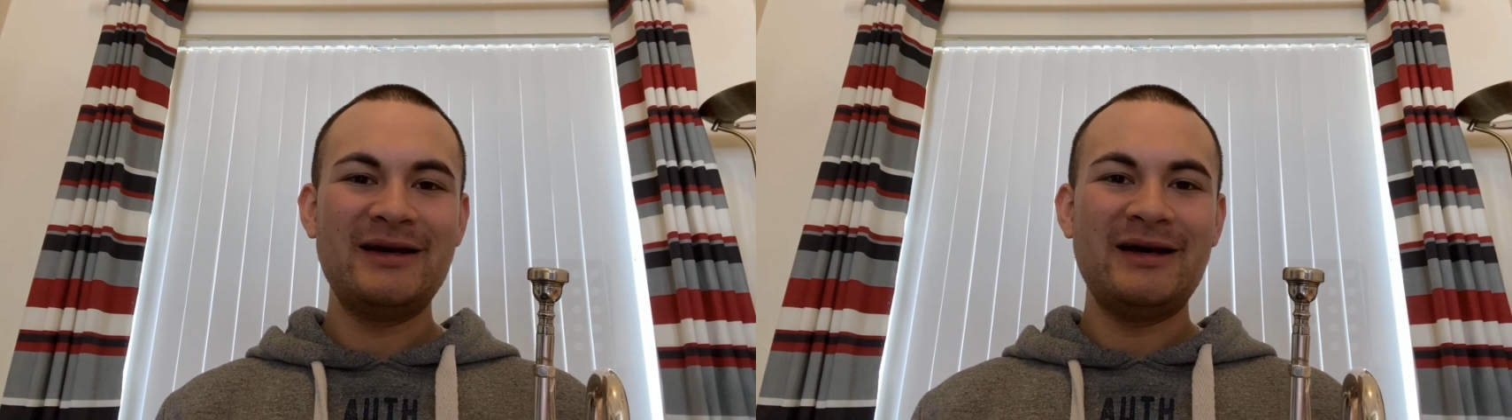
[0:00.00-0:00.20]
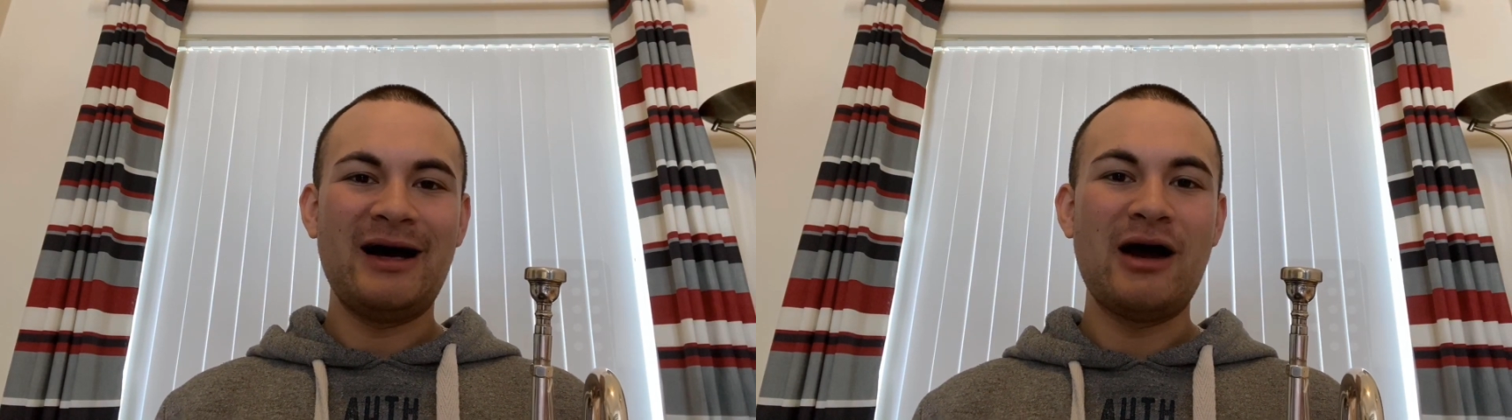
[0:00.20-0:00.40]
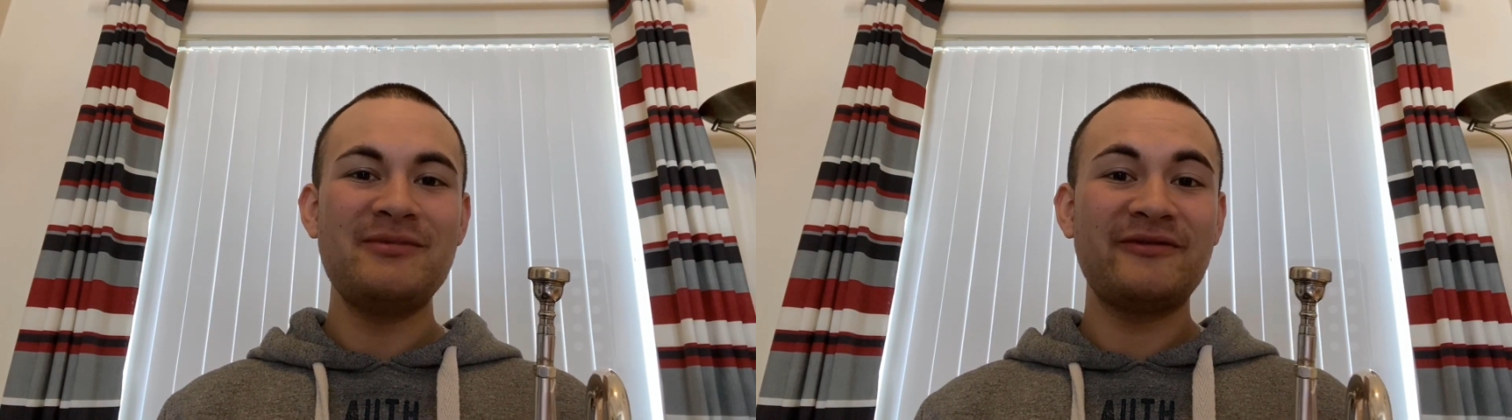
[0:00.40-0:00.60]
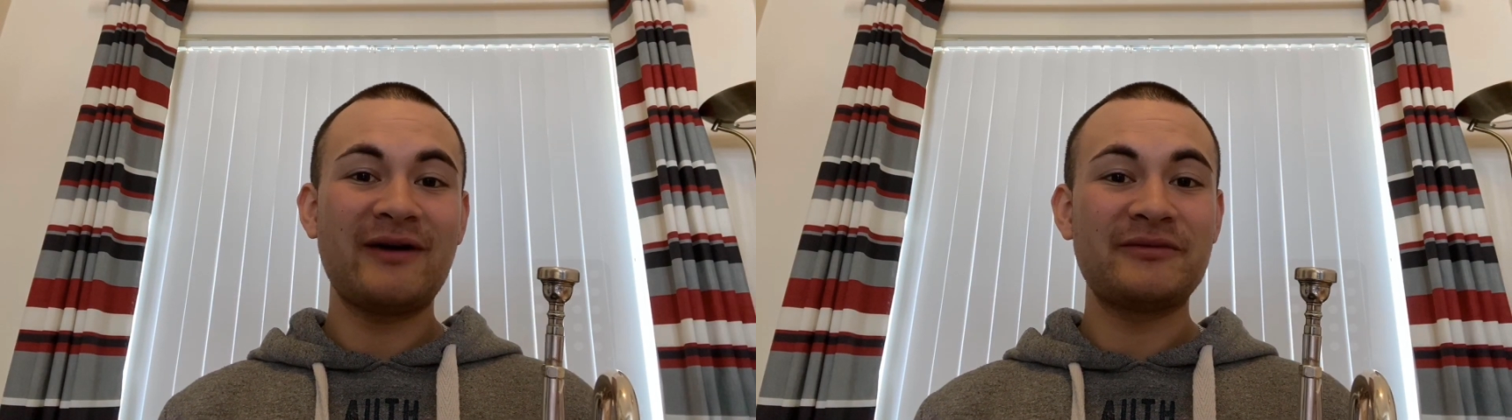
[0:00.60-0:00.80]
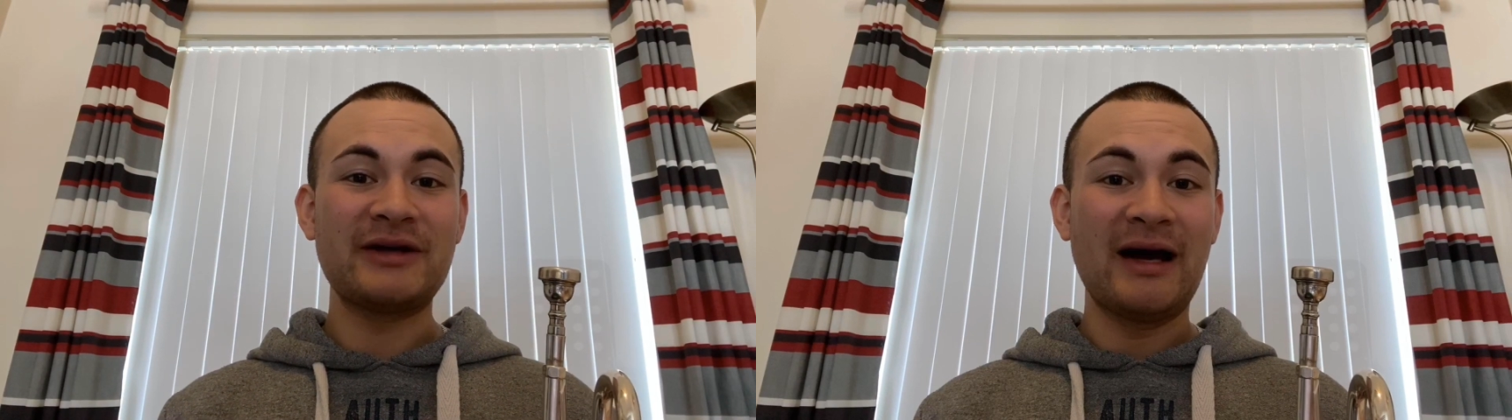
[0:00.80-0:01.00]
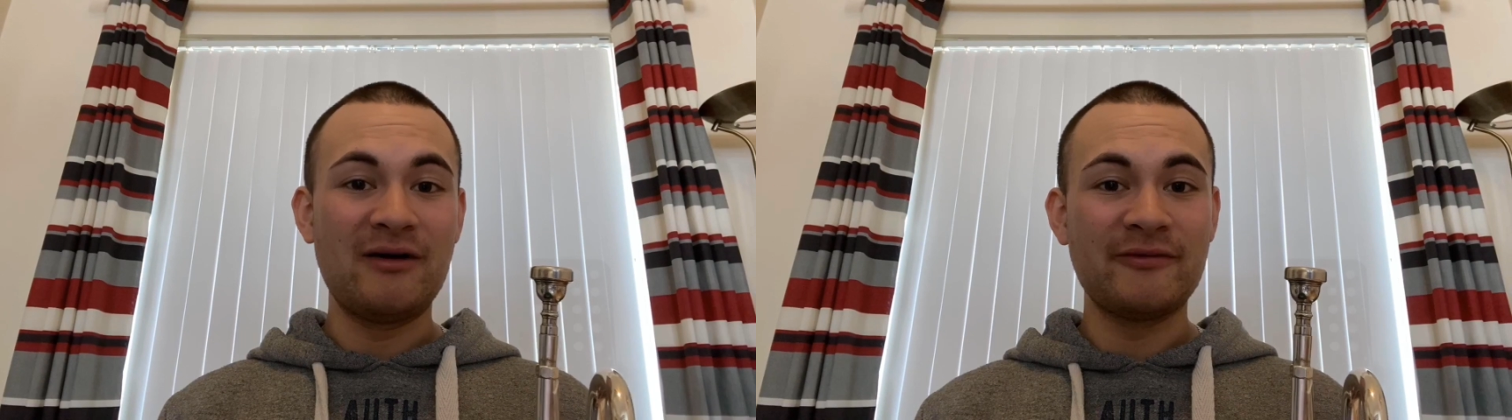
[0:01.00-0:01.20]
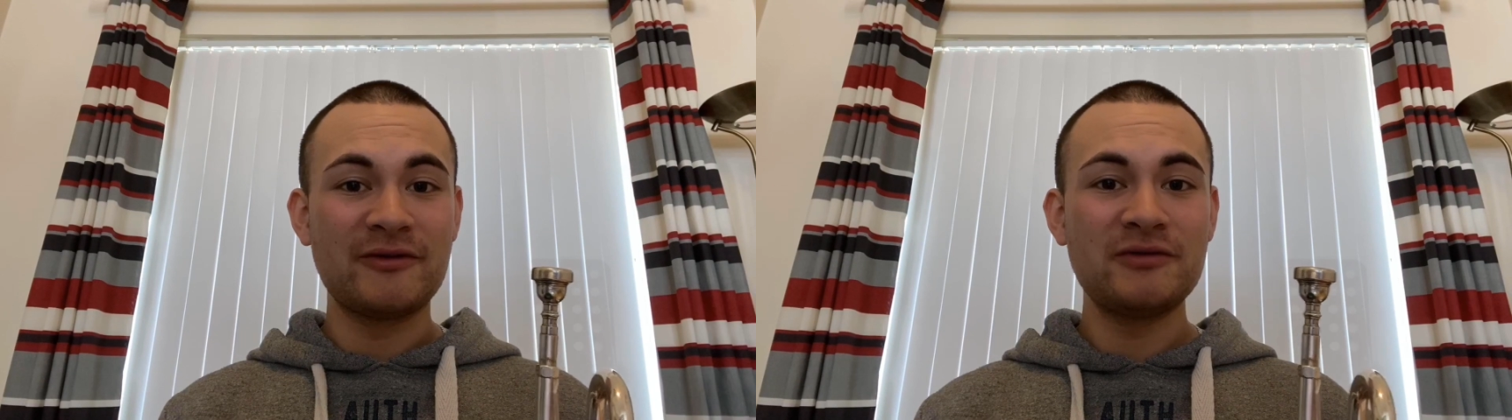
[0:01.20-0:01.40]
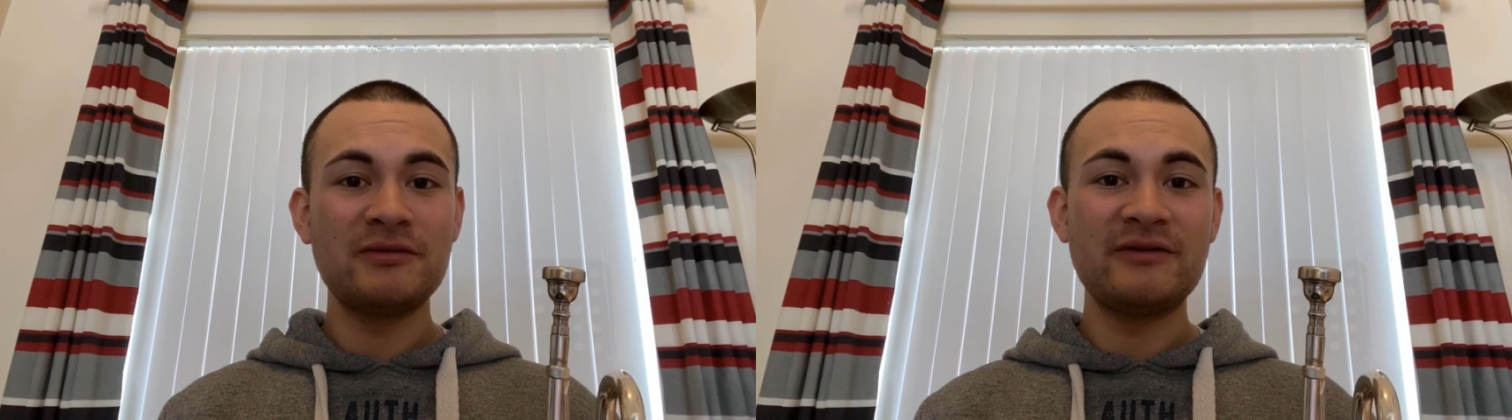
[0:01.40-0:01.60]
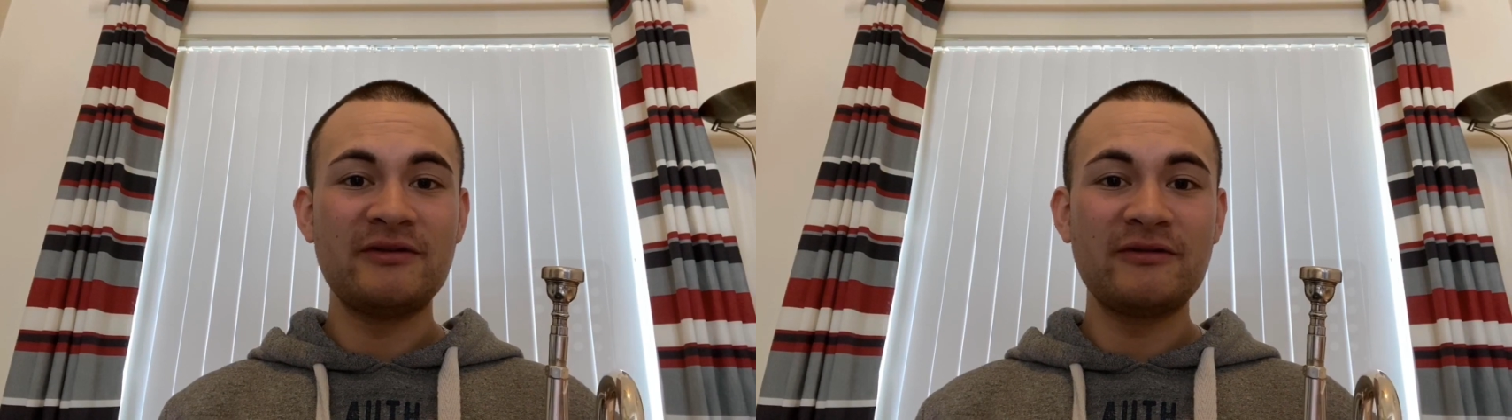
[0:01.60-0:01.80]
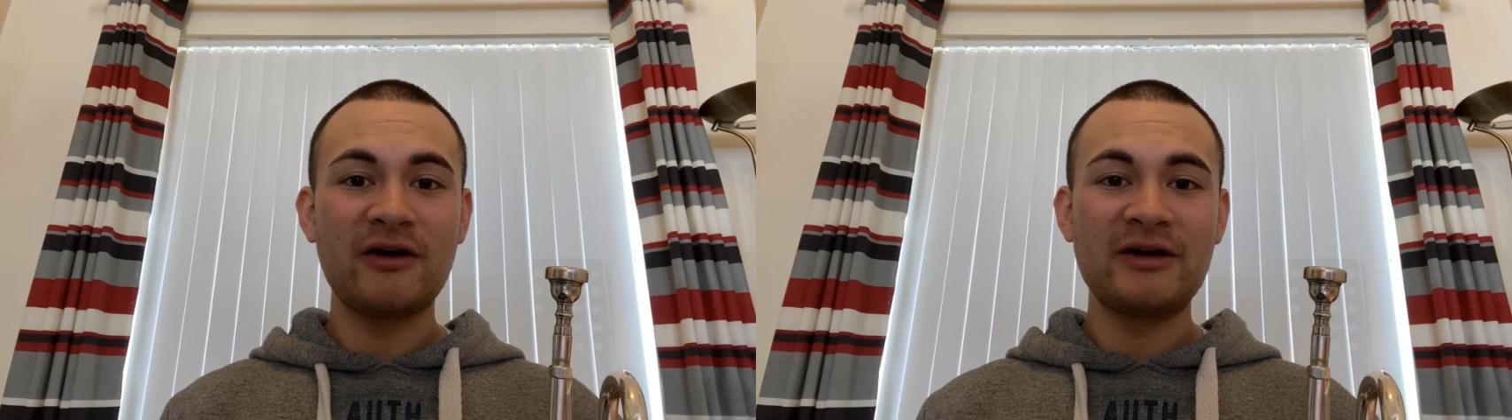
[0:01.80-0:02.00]
I hope you found it helpful. If
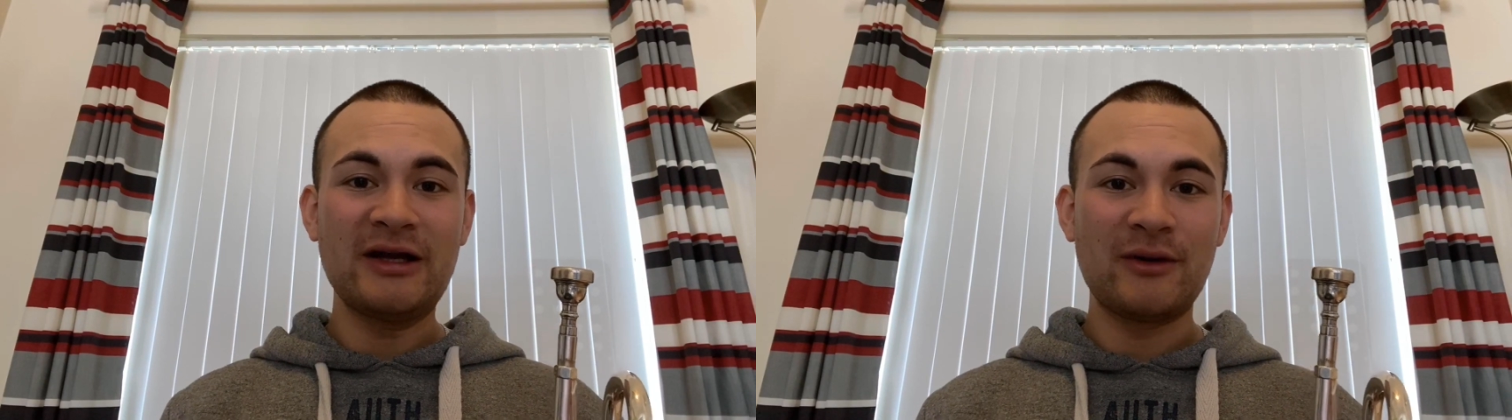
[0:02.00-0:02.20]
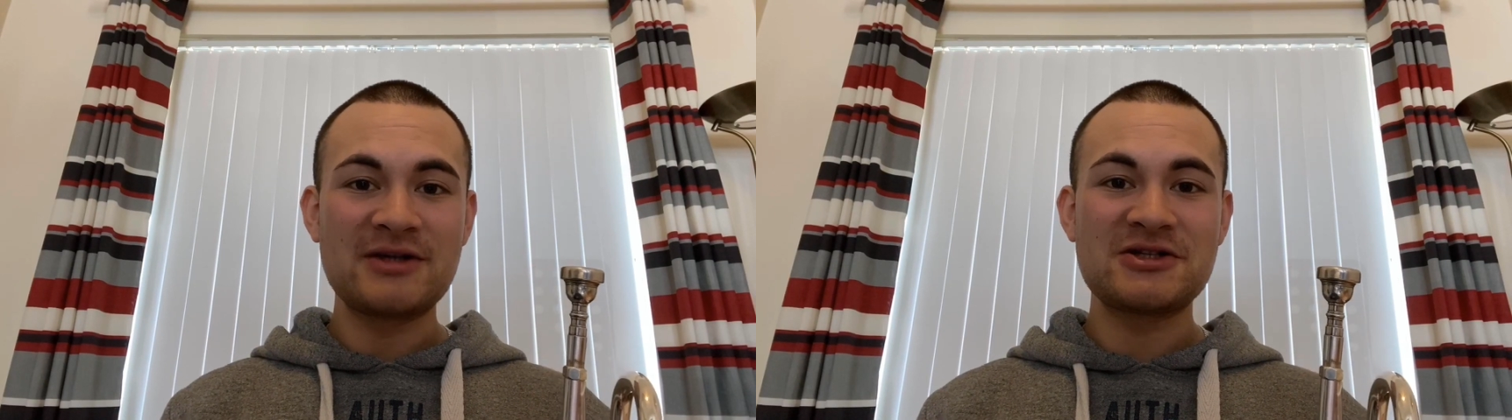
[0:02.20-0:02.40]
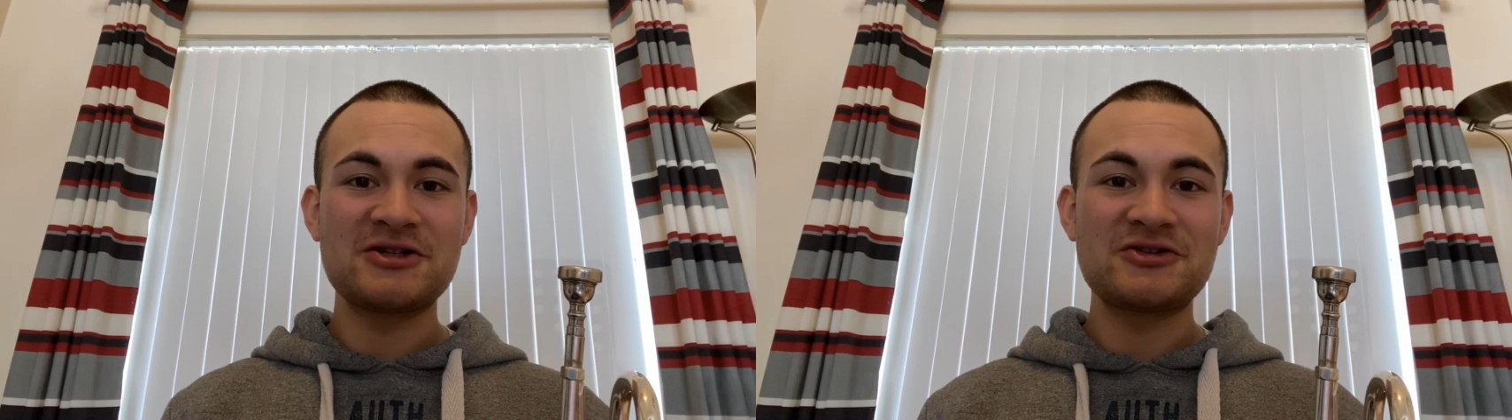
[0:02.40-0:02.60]
you've got any questions,